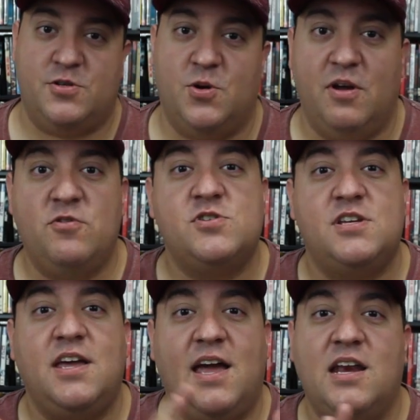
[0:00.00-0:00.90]
So if you
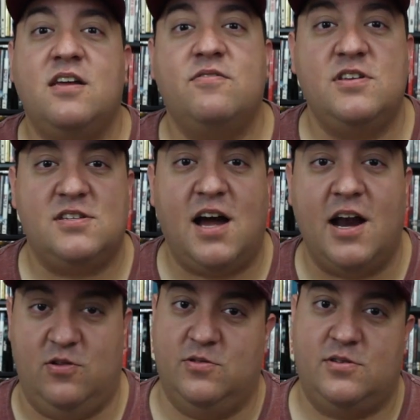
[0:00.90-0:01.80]
see any of these
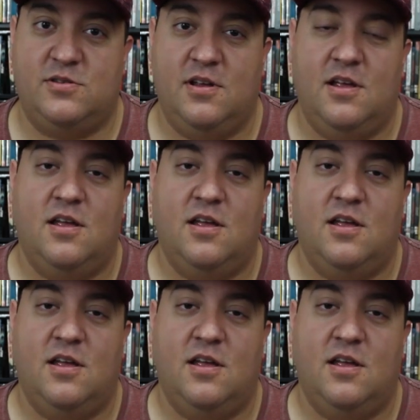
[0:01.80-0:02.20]
titles